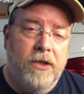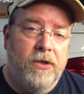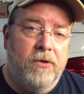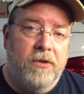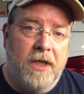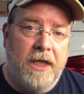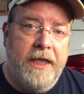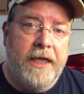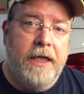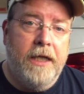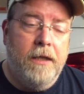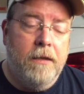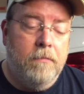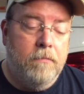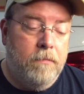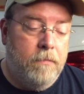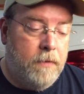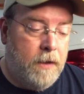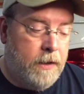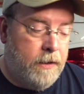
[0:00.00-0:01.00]
a little
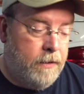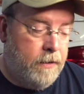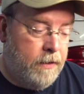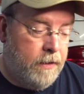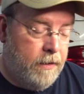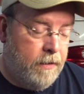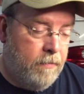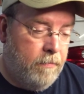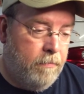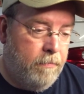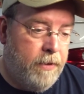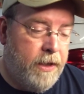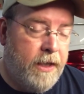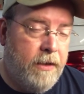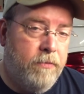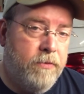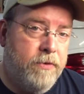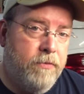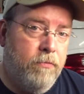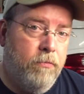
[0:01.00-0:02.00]
cleanup, but
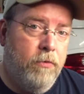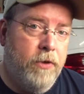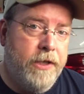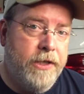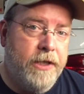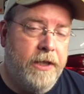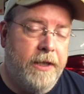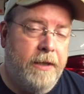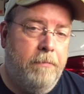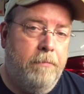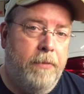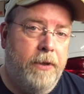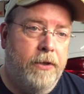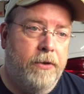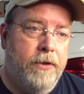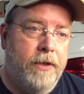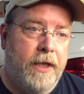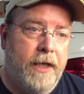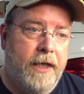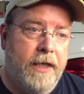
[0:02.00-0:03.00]
it was originally
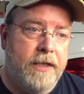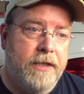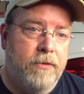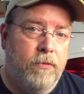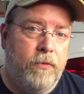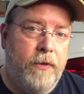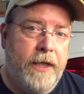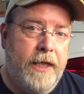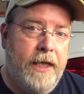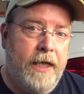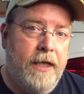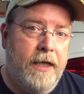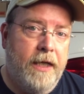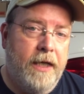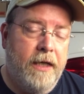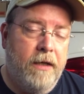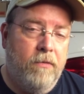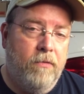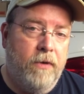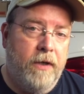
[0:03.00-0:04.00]
built as a weekend
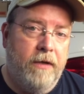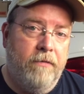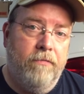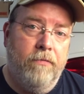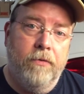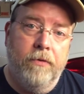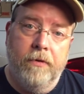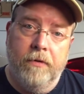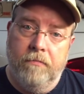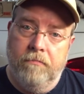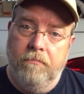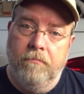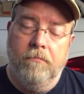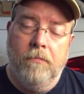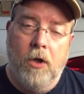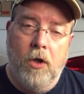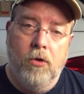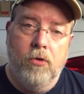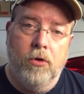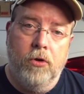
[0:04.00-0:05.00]
getaway for the
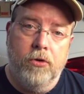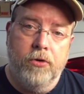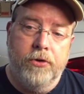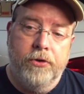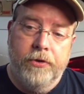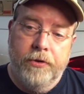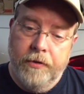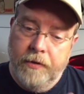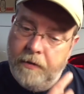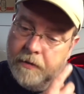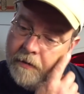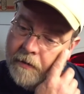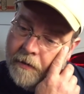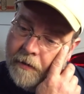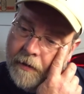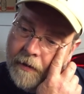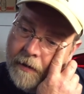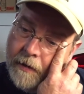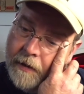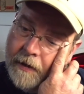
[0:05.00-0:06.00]
owners.
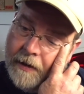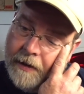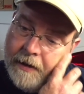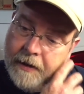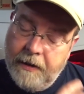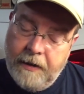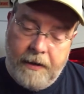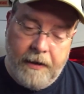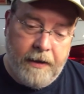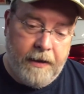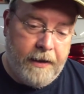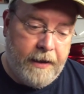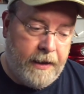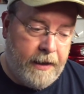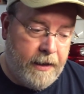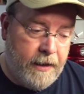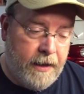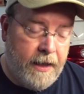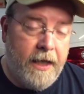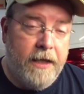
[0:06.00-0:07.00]

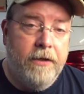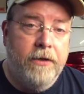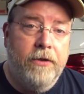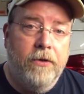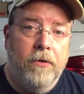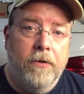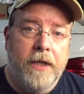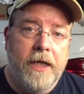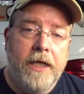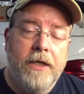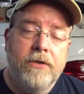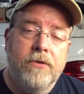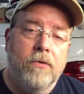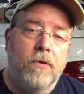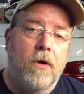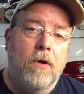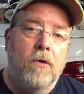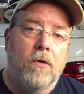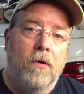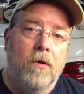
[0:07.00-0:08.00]
And now that their kids
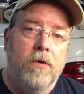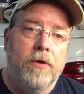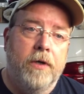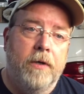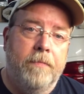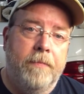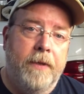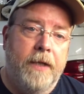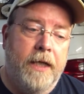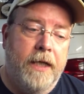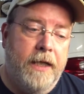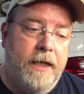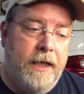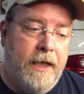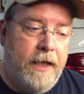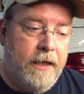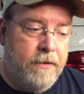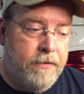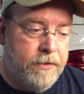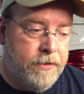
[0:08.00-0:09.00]
are all grown up and out of
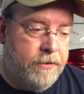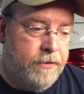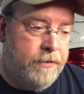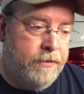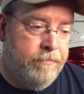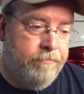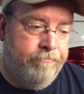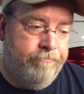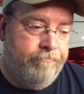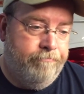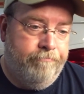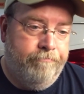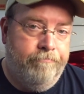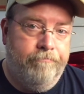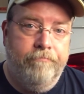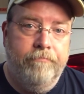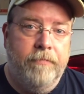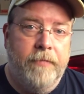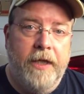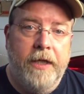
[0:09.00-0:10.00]
the house,
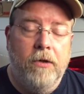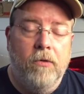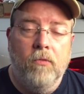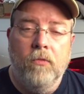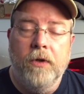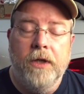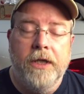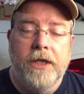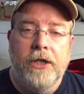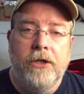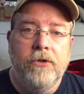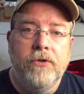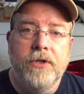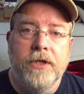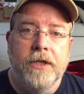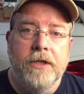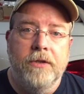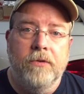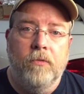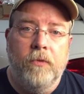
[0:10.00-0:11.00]
they don't really use
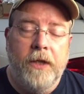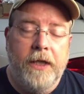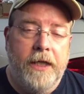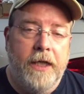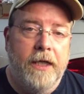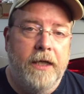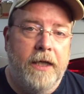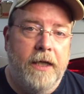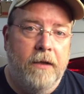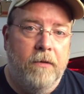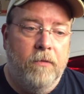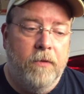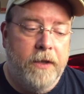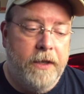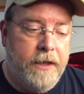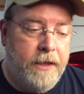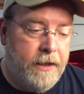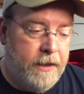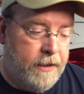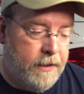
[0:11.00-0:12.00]
it as a weekend
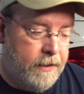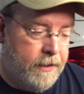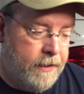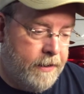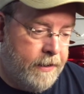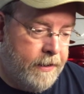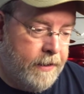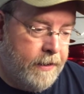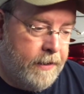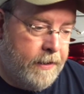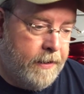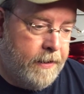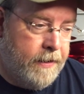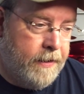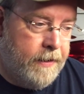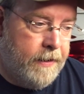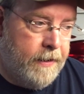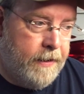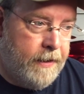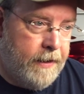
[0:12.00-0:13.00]
getaway.
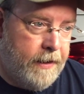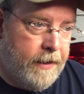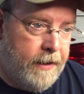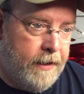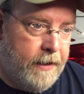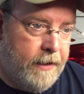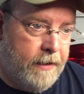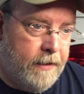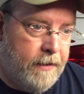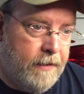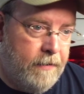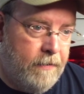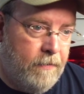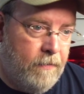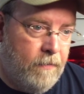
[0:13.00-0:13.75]
And